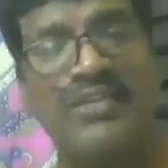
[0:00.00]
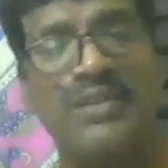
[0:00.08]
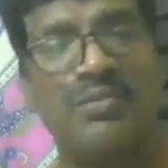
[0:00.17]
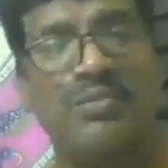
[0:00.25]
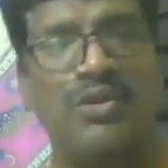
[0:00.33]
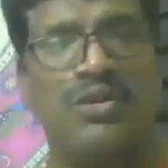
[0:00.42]
with
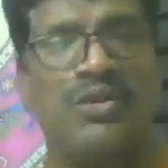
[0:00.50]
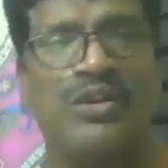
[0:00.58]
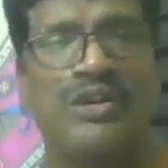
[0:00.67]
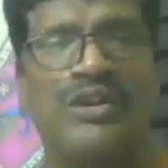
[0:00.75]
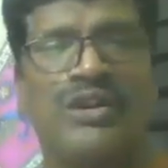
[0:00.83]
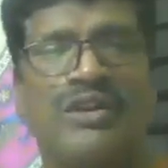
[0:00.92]

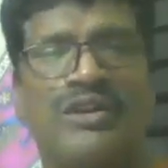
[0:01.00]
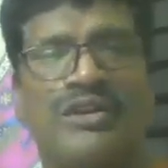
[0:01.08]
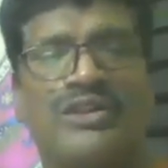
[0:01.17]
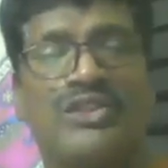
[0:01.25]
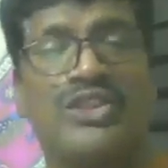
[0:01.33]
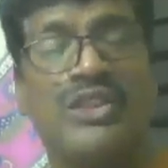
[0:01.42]
more
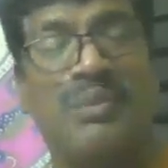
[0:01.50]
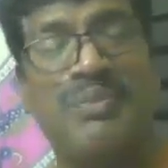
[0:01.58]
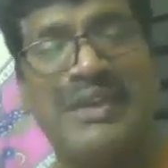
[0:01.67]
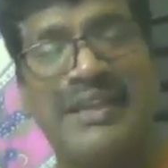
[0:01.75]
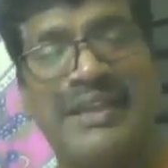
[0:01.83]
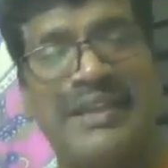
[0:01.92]

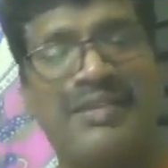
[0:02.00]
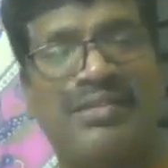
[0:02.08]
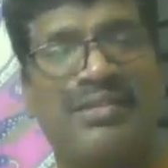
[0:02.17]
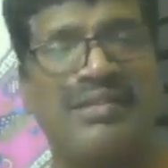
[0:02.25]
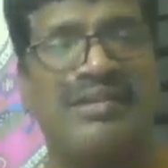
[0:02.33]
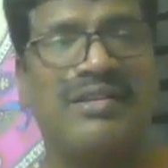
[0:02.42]
submitting,